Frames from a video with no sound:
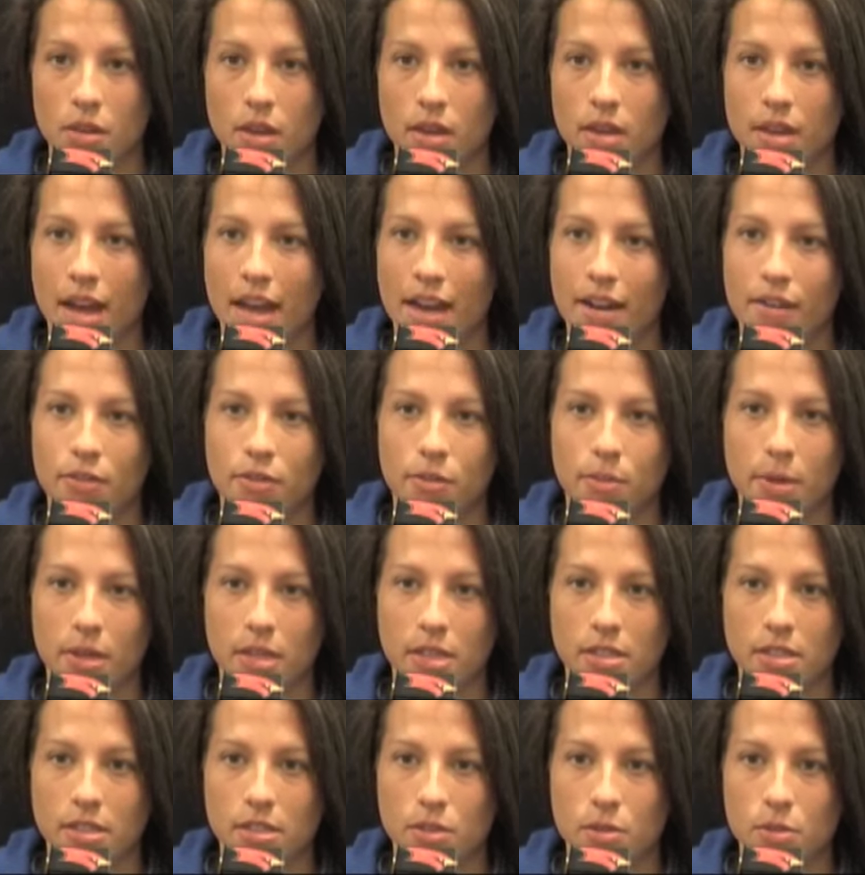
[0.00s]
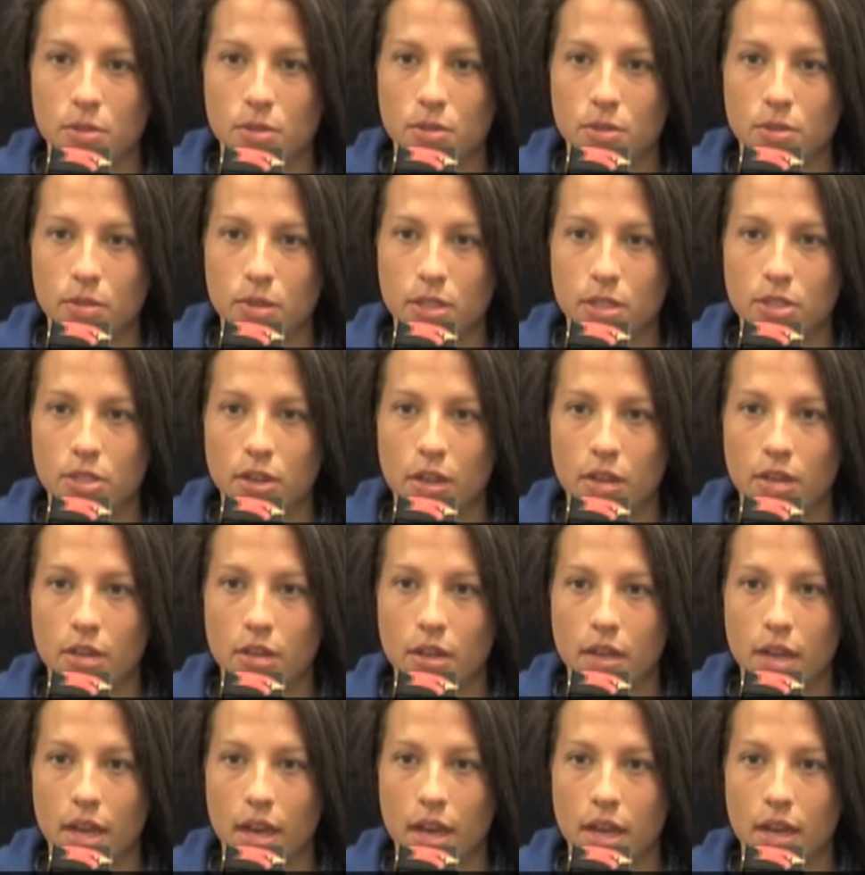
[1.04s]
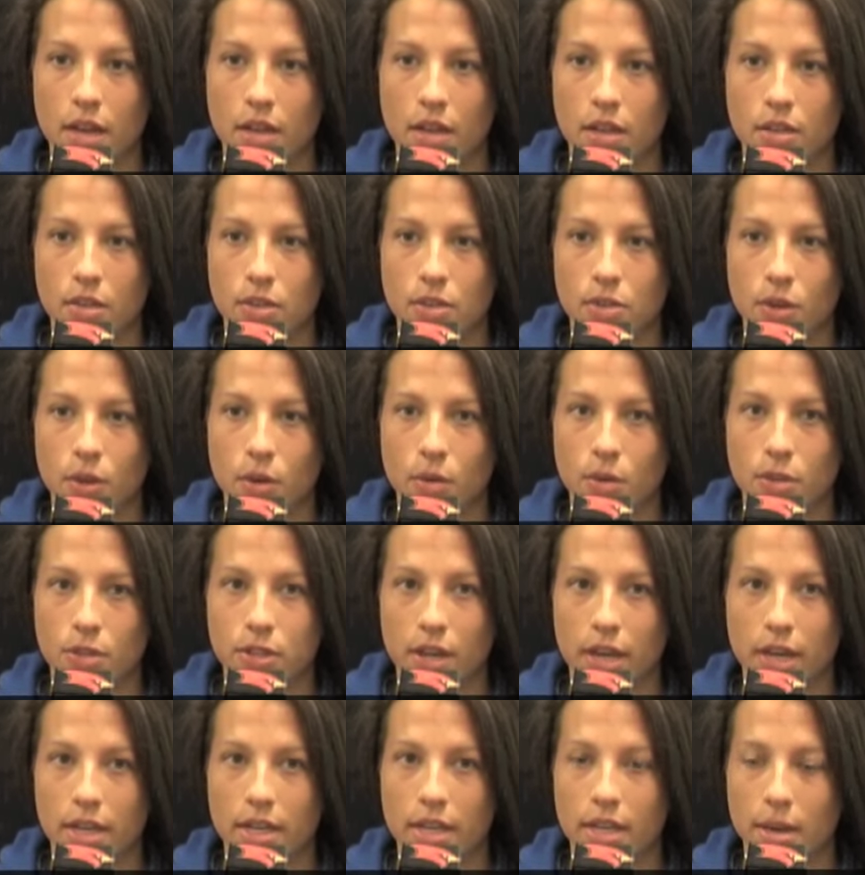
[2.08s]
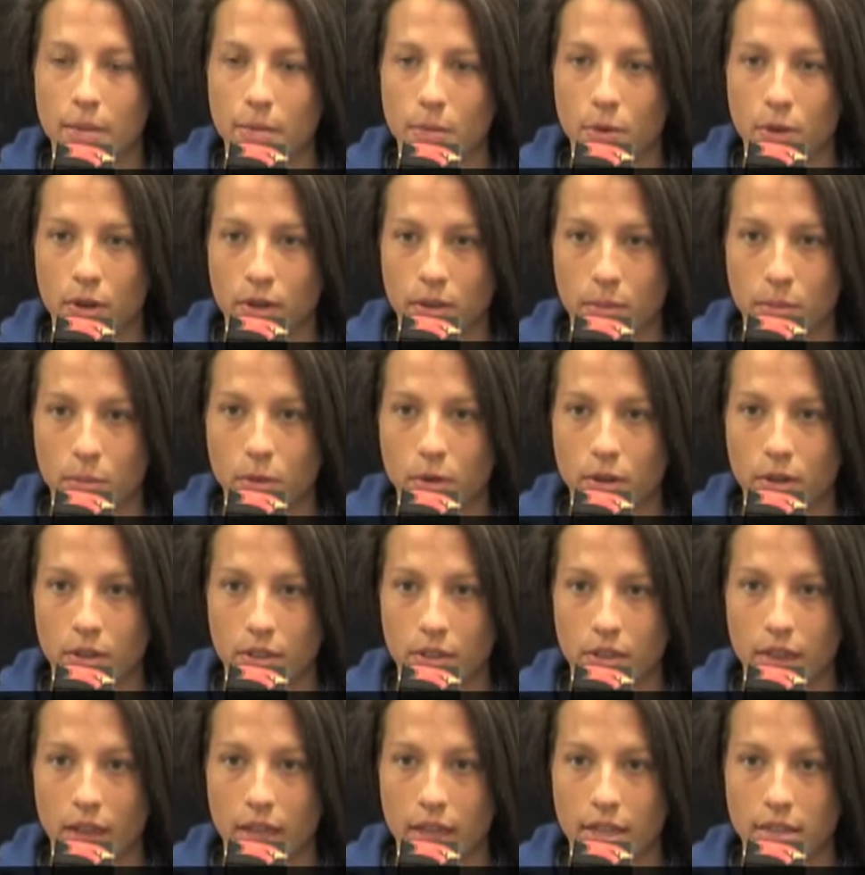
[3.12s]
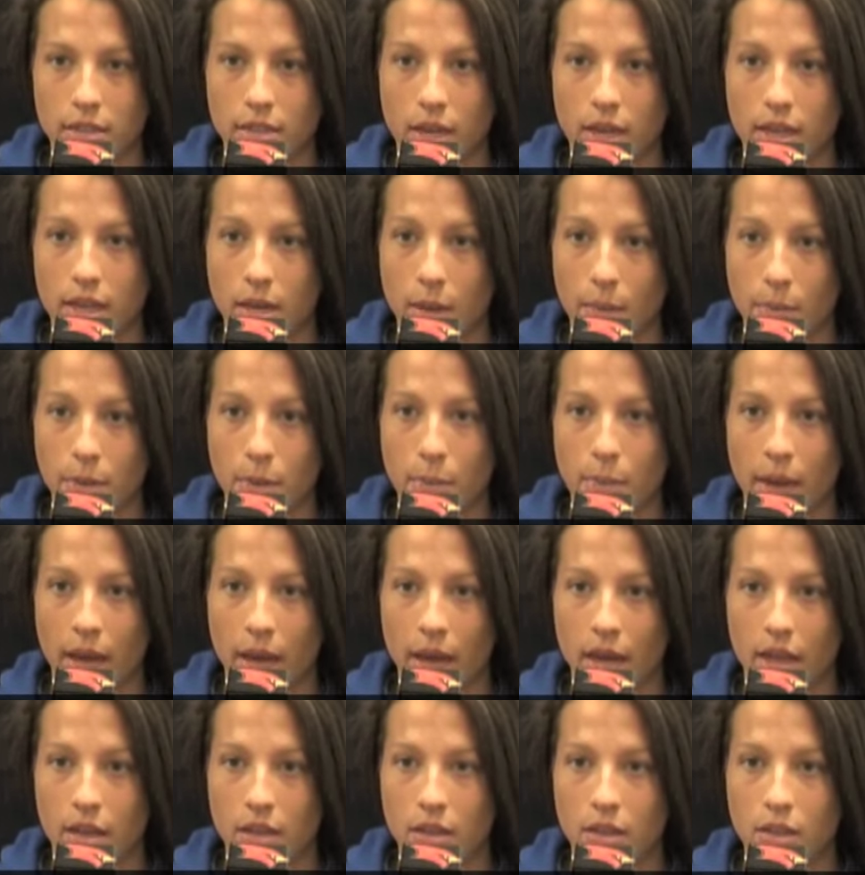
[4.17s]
not everybody's used to each other yet, and so we're trying to get more and more like tighten up the pack a